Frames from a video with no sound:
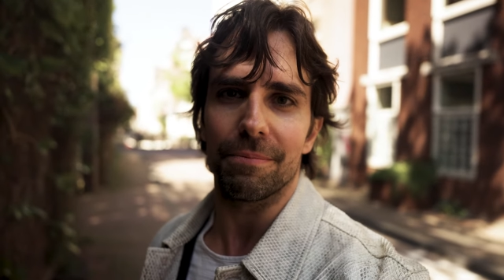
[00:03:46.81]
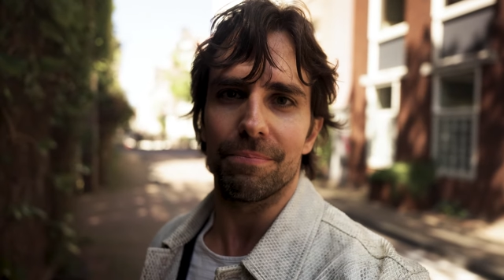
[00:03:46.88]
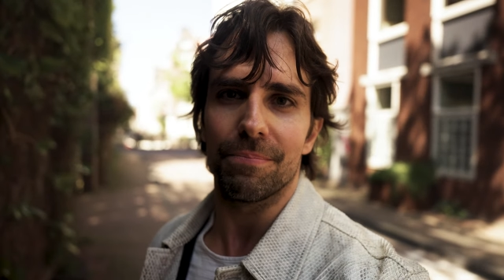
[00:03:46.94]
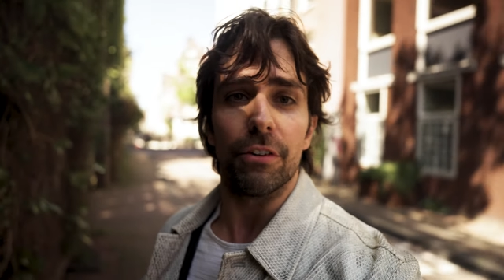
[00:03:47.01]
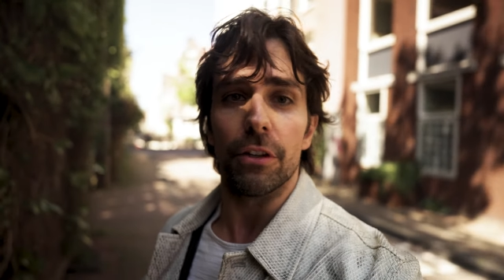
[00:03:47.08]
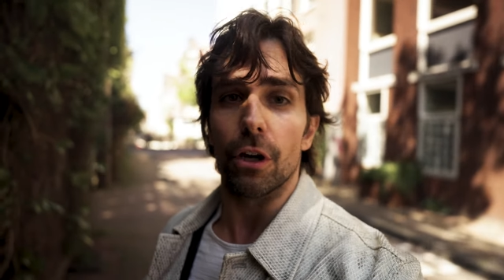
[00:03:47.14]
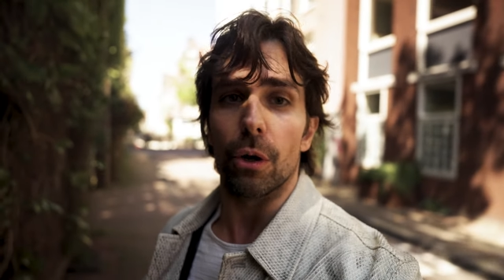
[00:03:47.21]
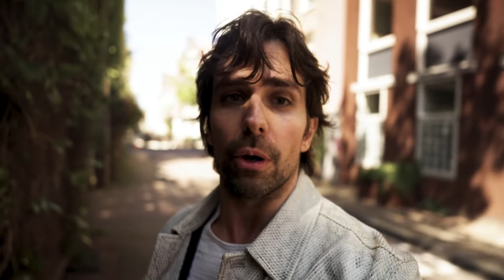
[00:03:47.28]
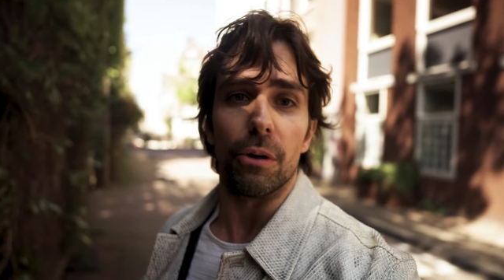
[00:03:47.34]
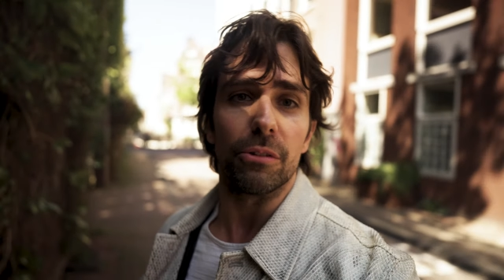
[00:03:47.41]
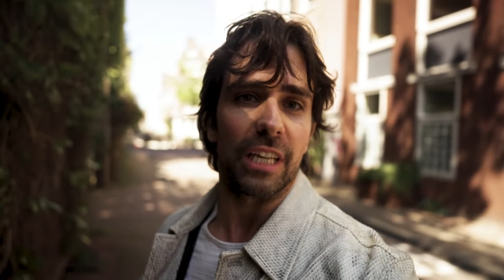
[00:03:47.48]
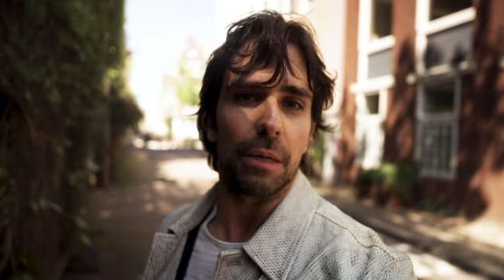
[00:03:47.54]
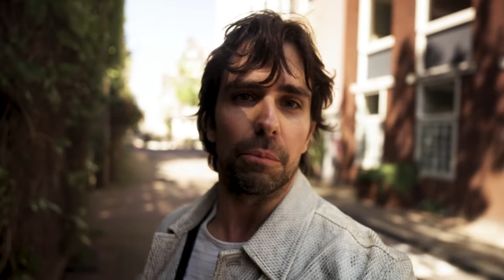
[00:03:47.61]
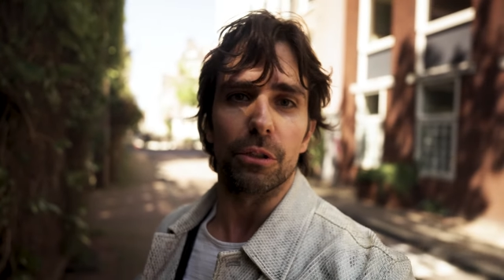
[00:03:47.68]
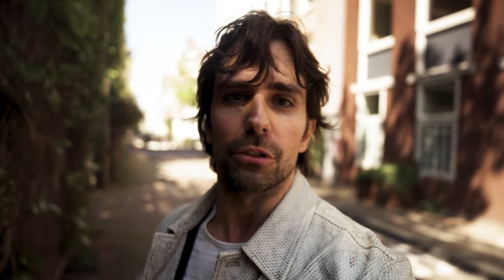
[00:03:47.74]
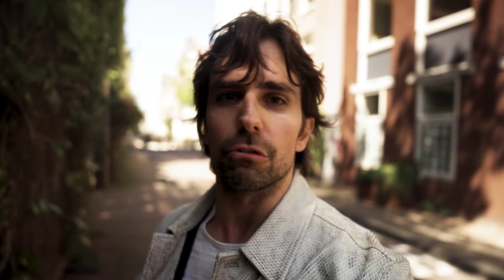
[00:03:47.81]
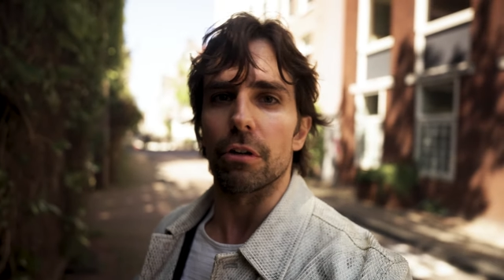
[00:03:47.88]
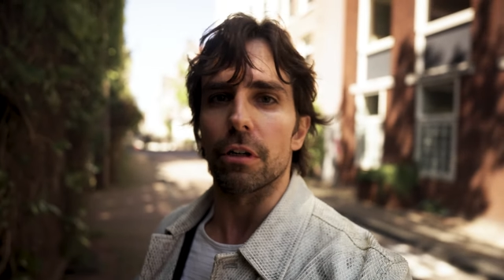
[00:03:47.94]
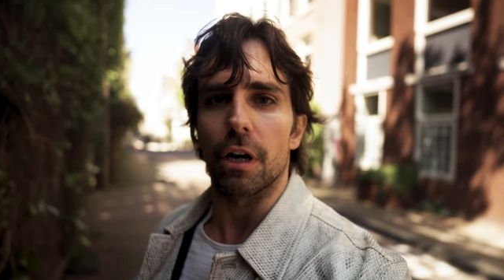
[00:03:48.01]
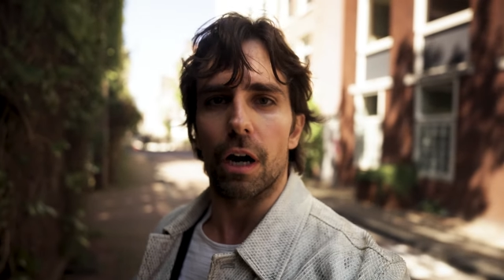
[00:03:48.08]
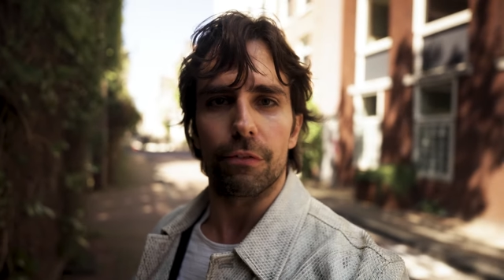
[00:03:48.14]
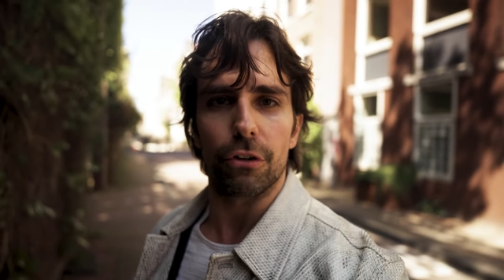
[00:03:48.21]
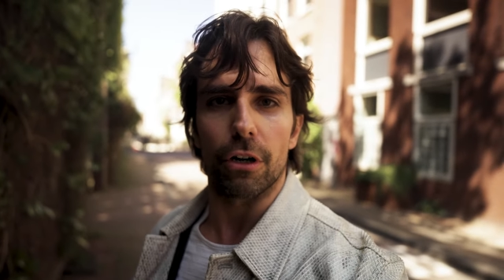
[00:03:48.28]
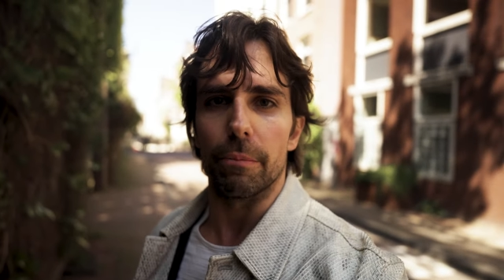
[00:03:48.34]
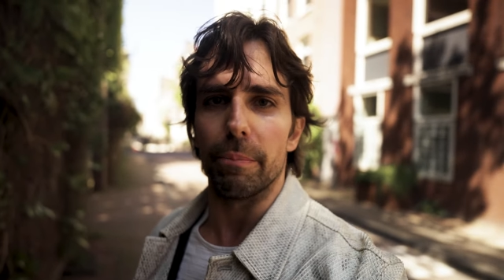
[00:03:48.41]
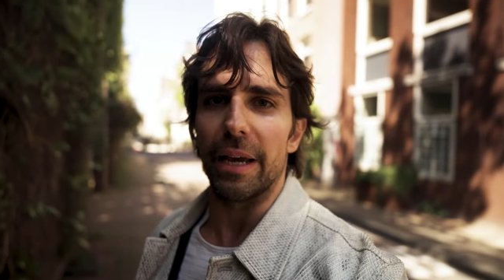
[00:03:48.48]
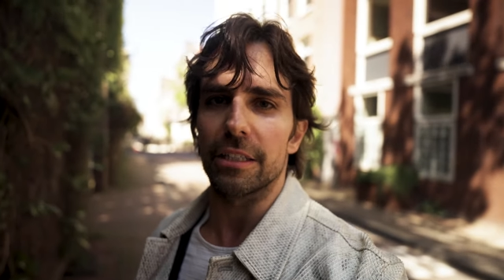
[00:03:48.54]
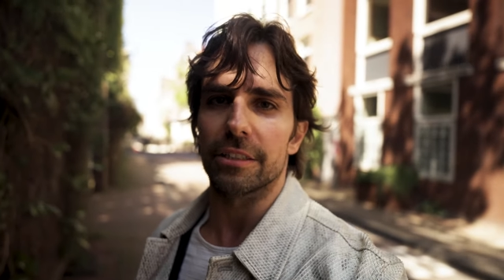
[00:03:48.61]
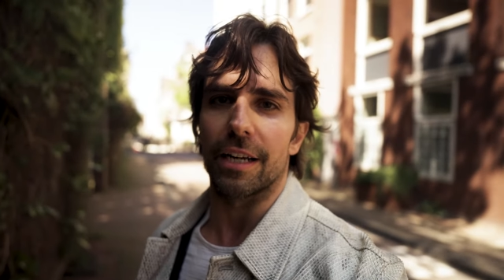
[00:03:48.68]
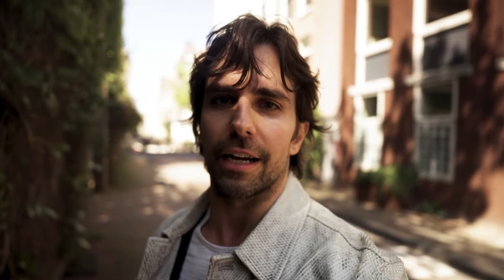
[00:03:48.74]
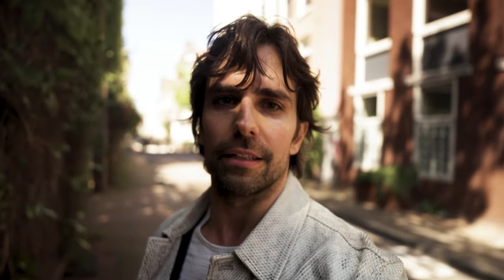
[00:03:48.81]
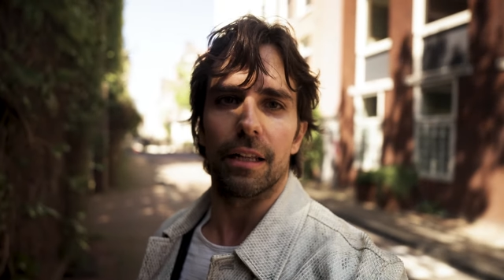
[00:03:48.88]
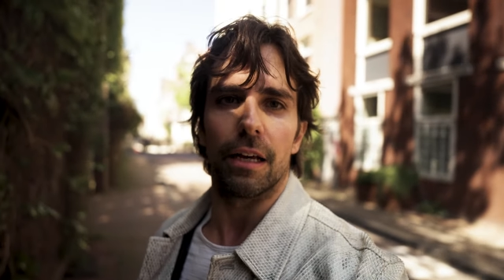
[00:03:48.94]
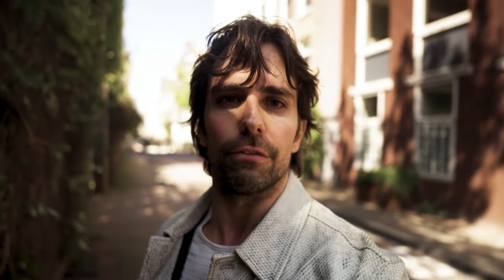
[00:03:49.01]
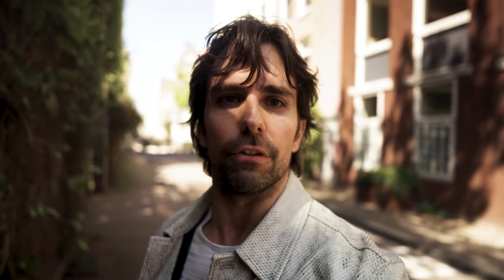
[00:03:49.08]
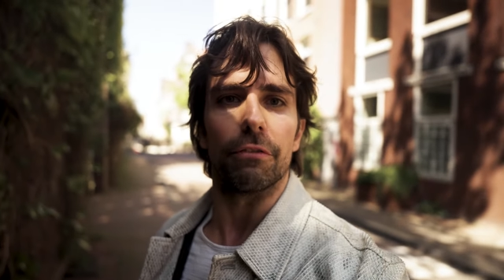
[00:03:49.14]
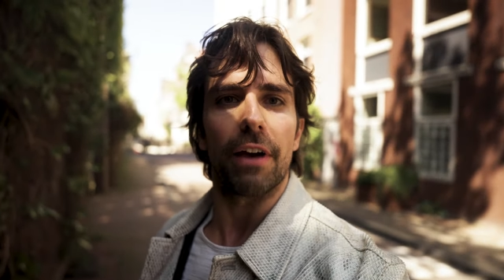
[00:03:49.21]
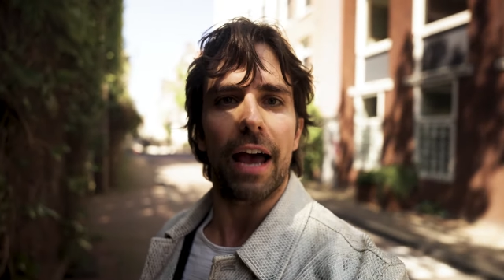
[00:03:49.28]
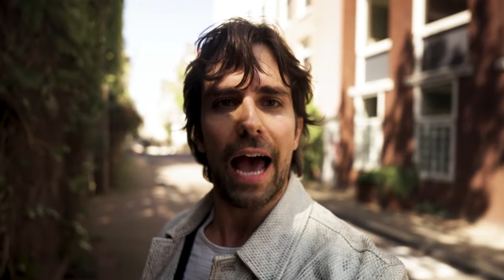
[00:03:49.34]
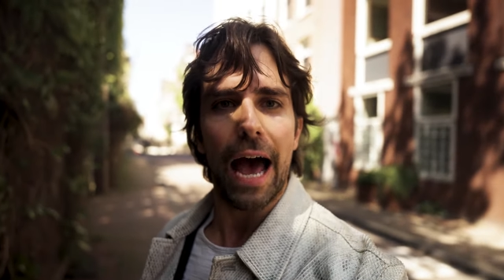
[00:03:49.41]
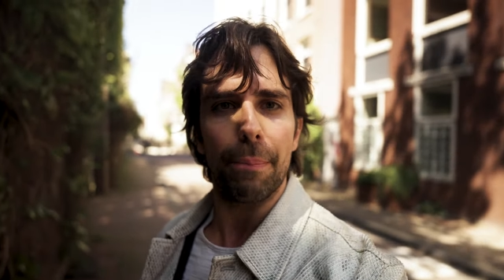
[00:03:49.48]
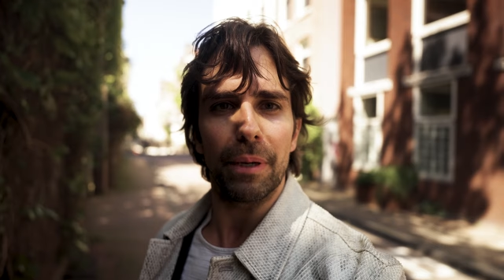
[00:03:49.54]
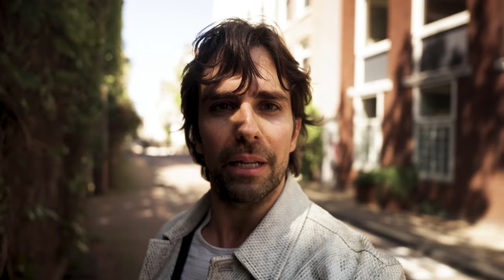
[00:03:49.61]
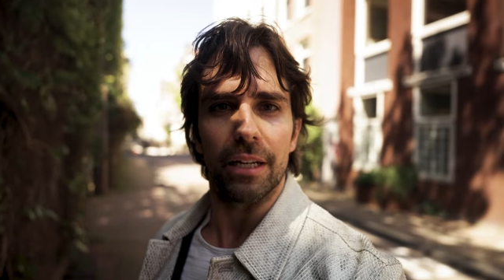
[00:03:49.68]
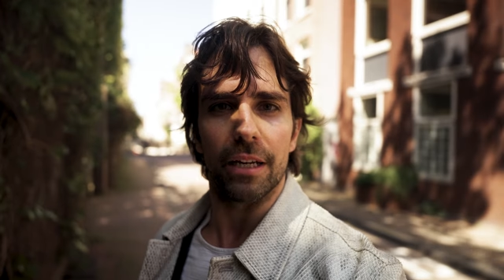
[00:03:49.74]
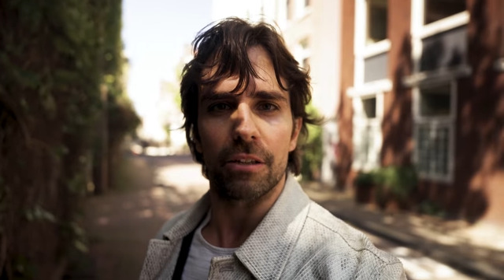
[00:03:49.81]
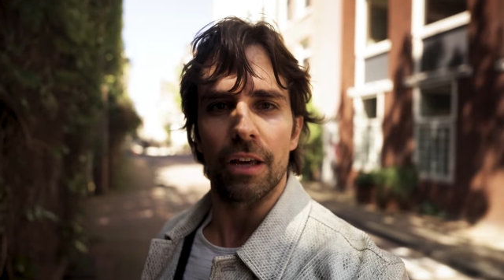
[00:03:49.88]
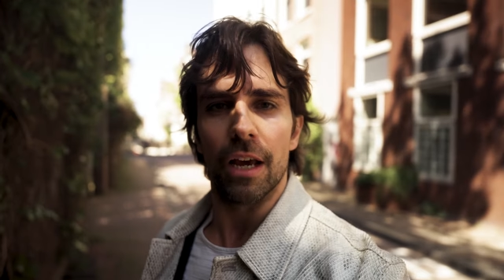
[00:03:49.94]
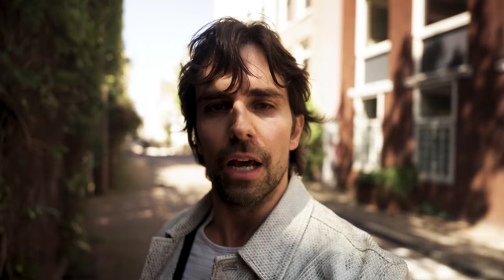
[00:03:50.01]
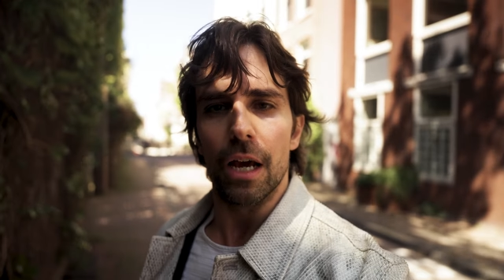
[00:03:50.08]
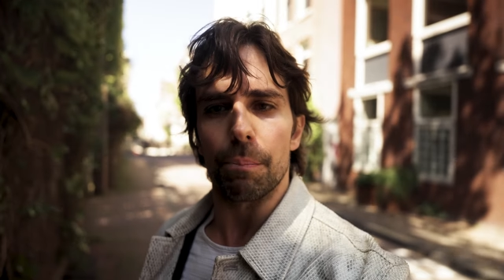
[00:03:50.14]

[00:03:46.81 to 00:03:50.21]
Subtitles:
Even though I was able to recover a baseline level of happiness